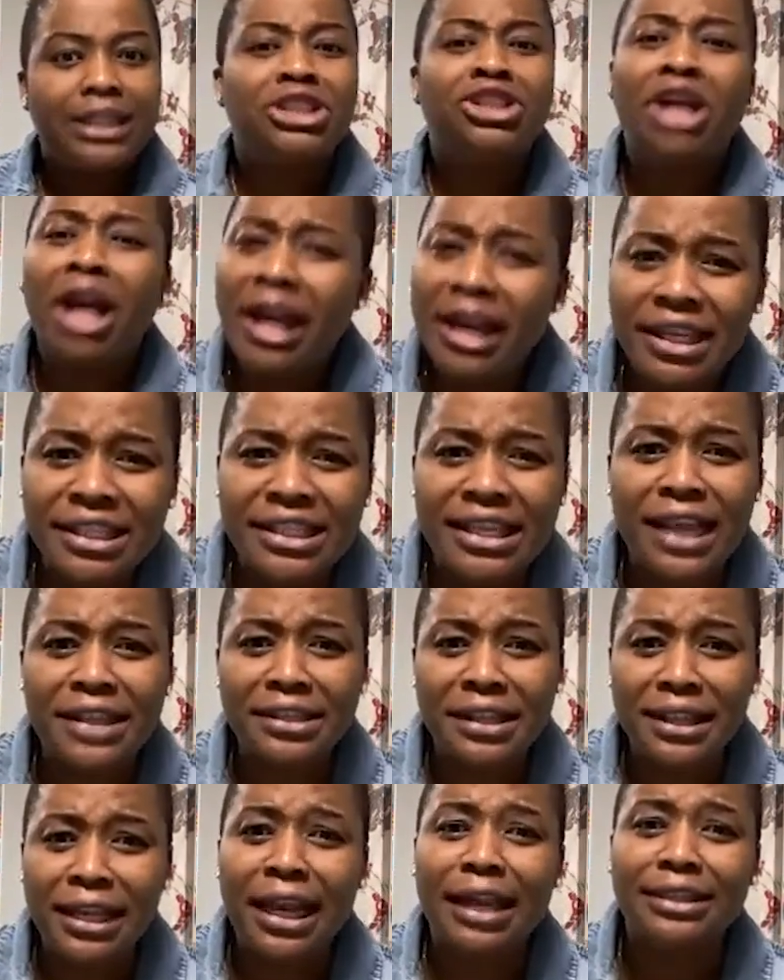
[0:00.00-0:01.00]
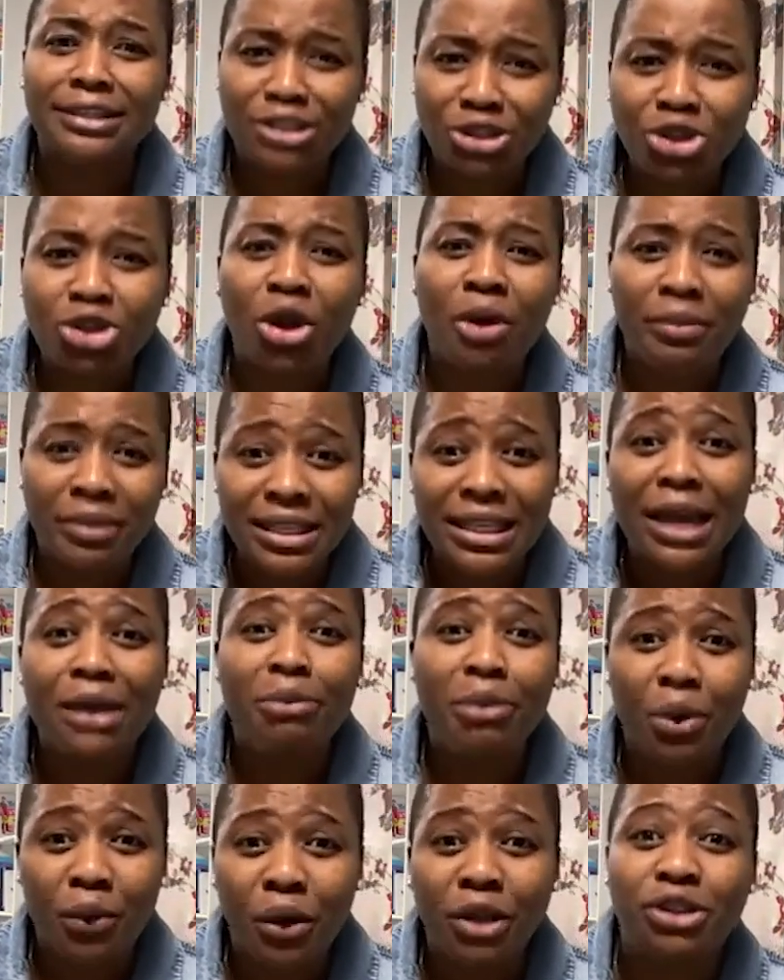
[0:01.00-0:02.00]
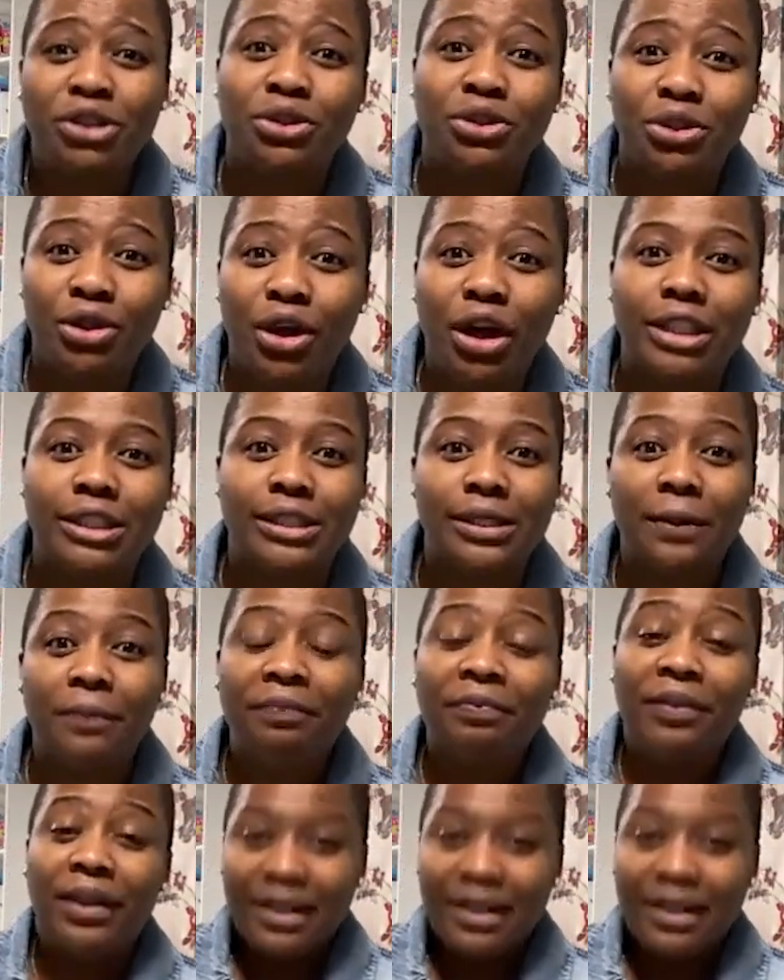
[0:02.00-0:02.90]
Try it and show, tell me what you got.